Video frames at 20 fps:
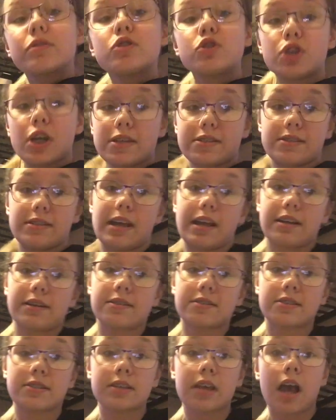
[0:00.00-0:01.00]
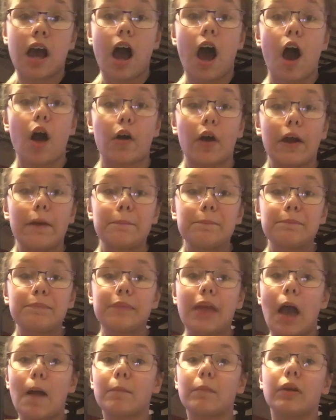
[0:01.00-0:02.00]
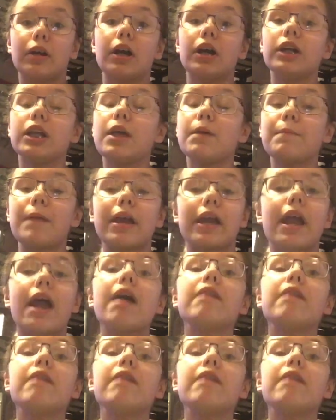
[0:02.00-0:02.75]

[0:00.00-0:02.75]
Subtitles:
Jason X. Okay, I'm gonna make